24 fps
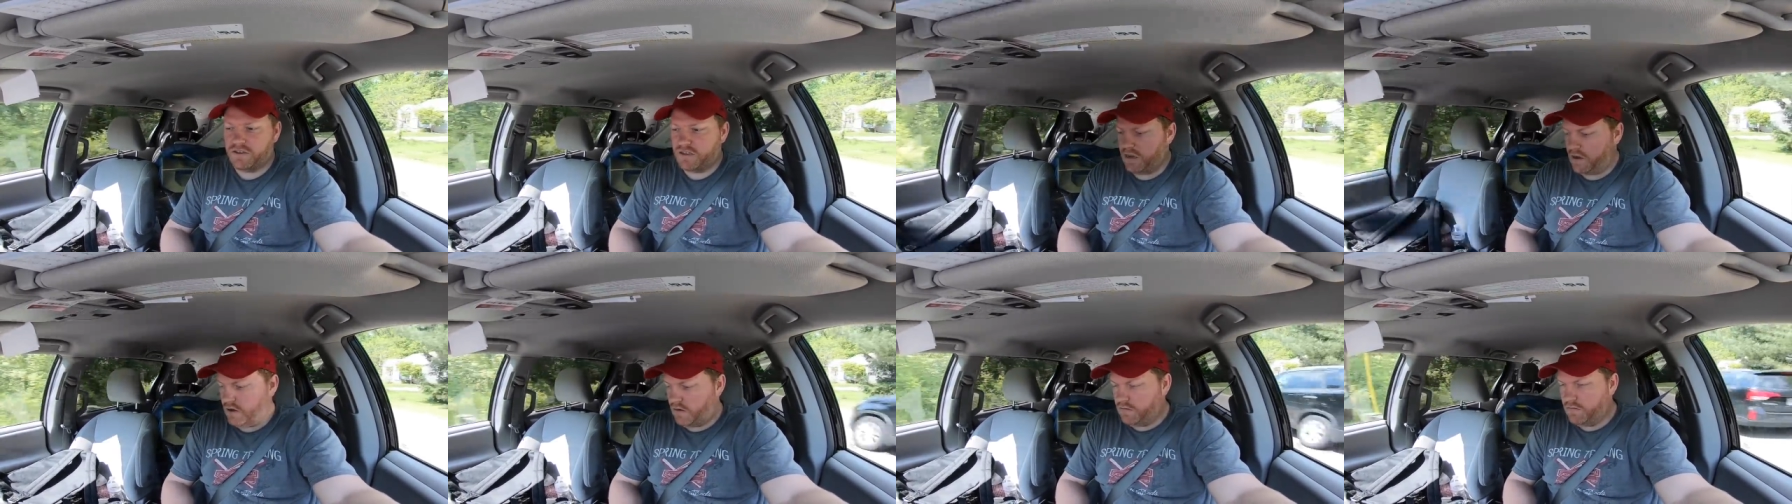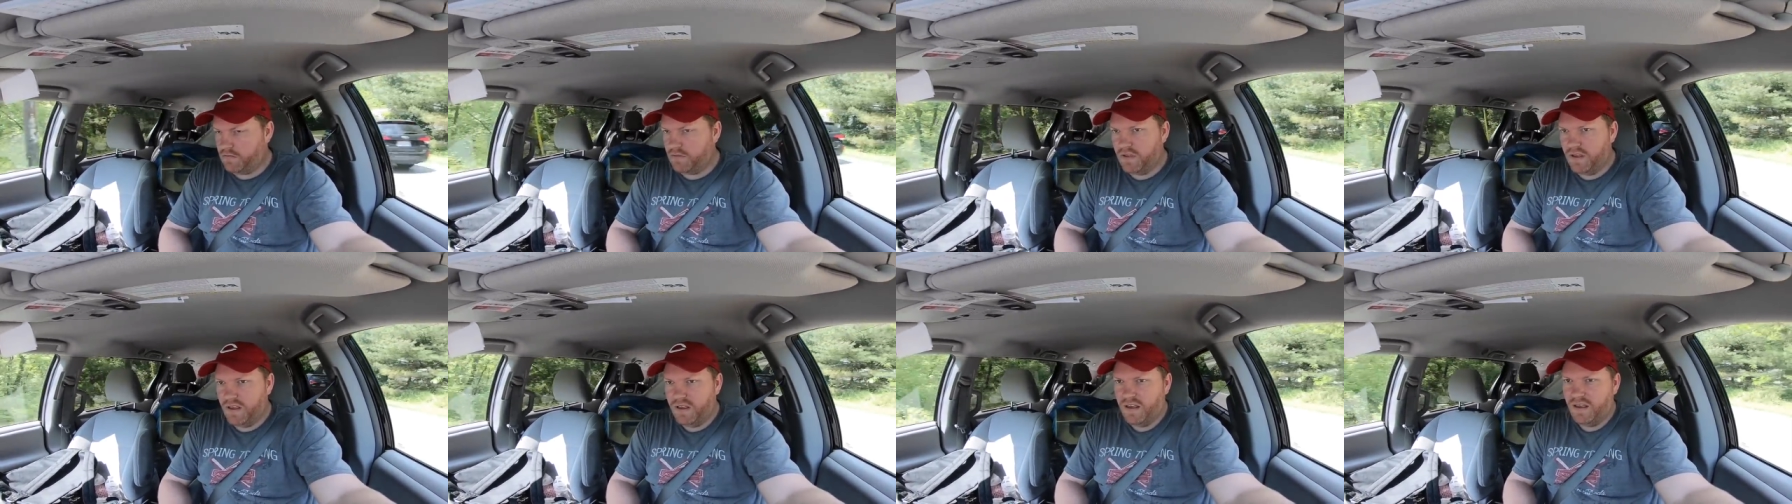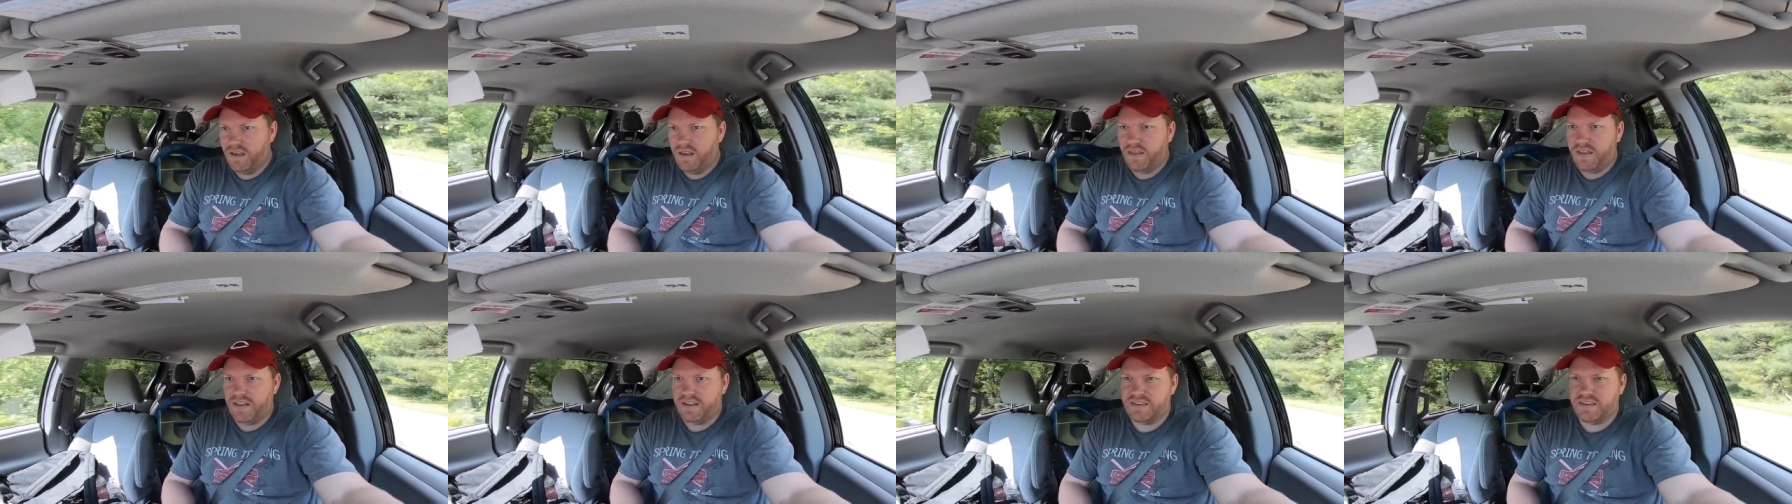So
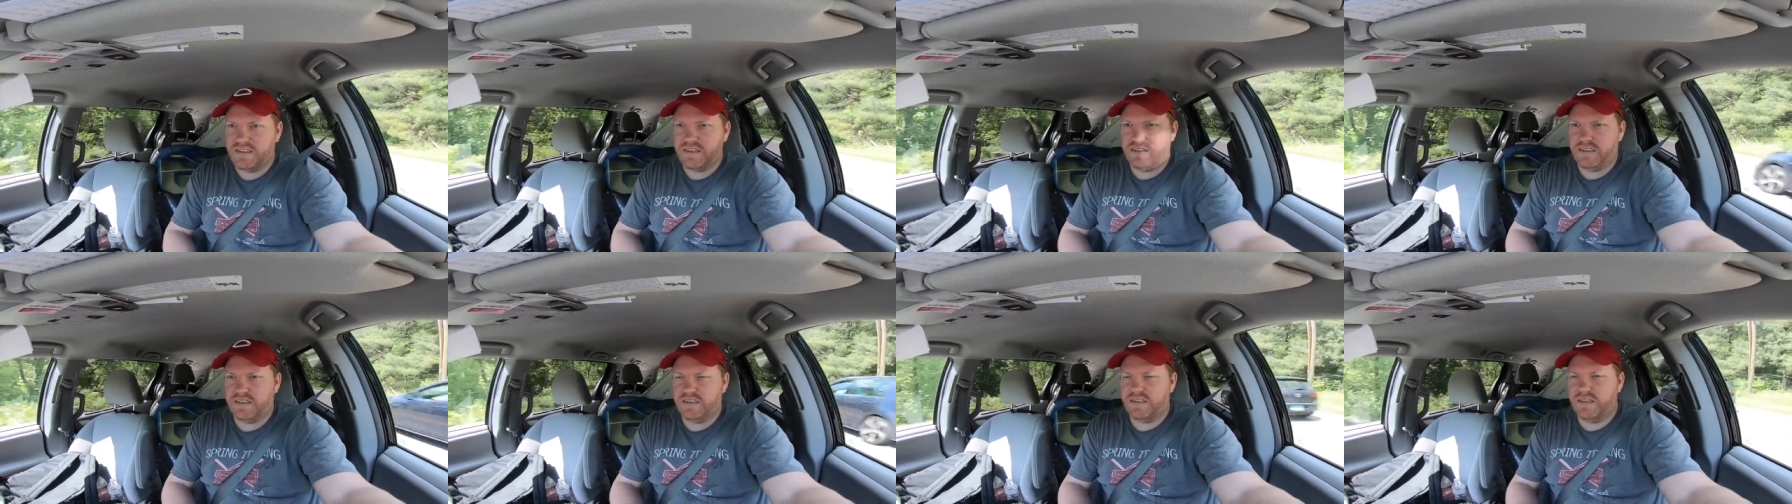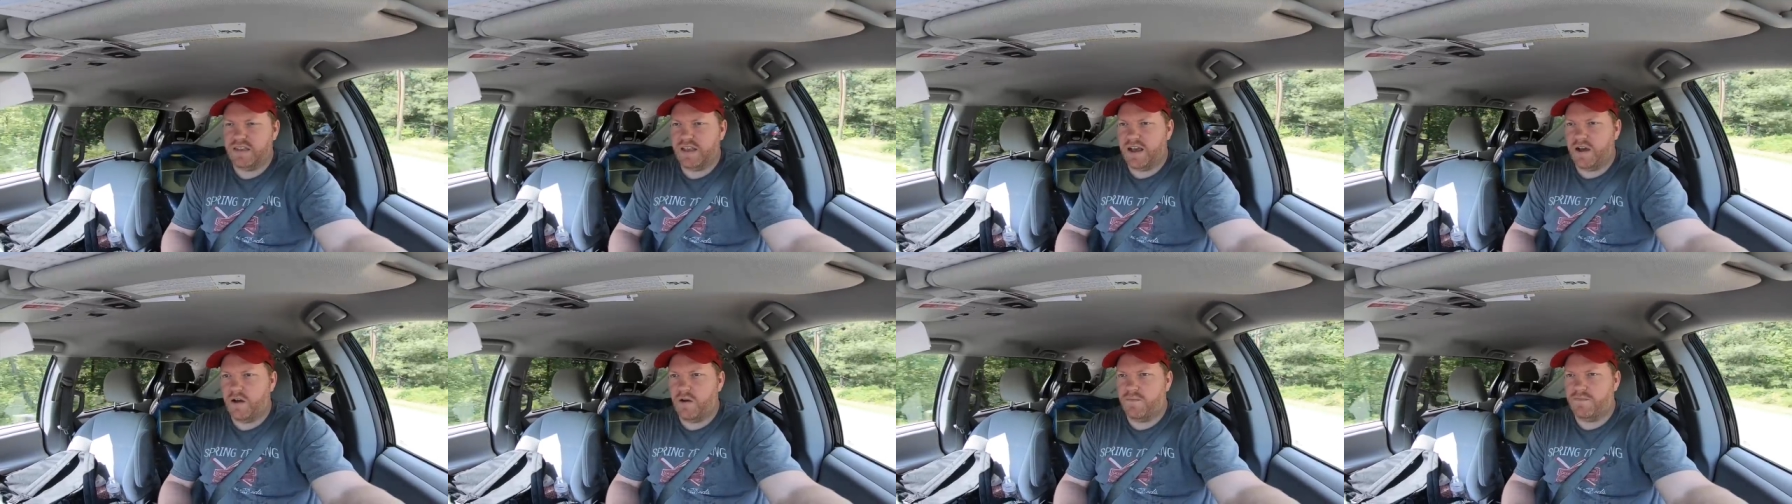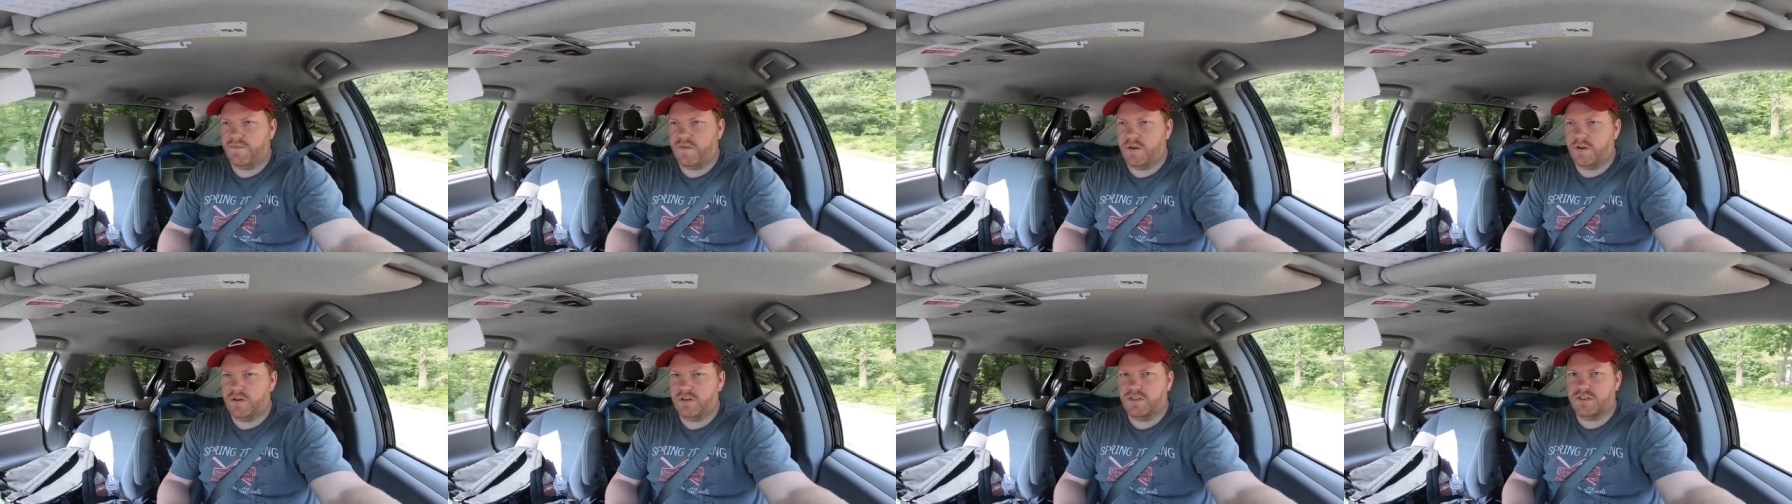this is our
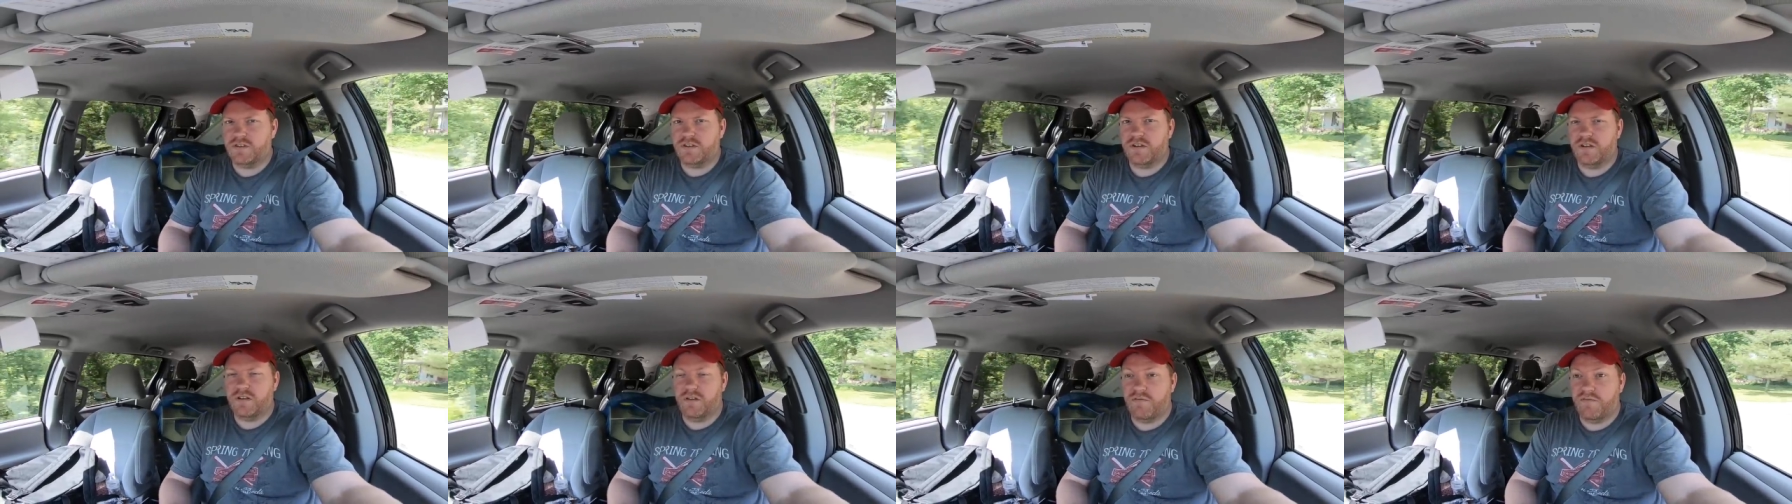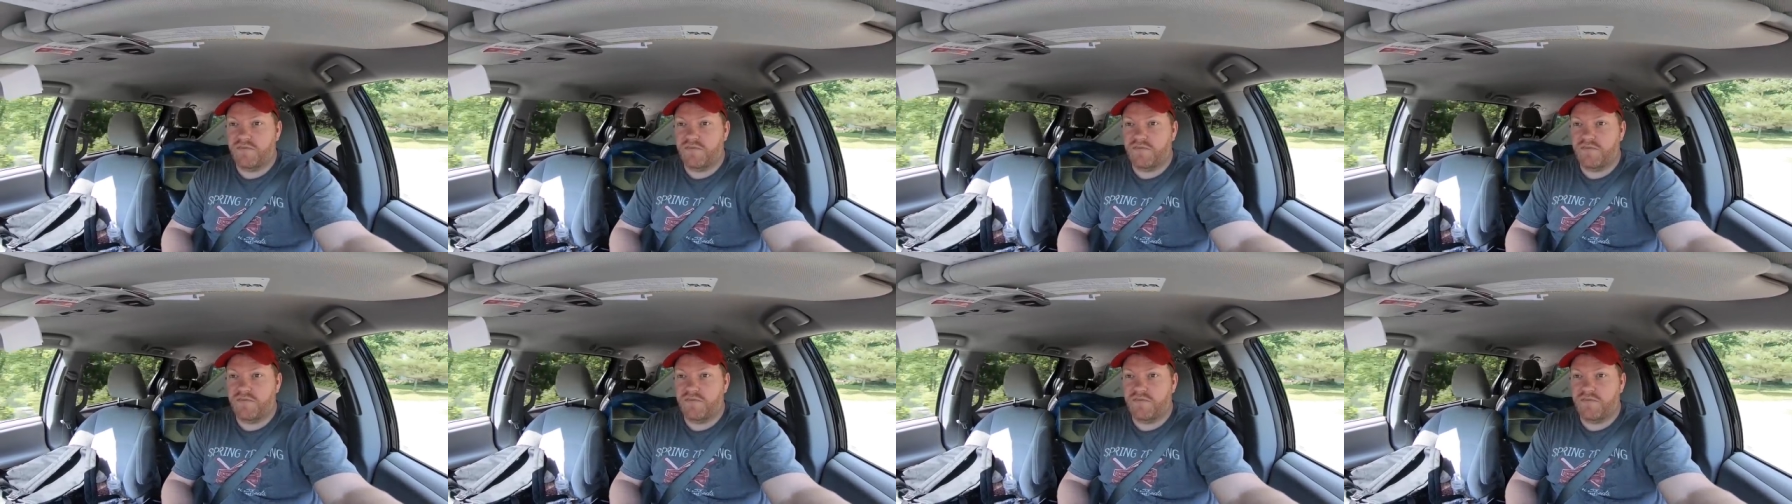first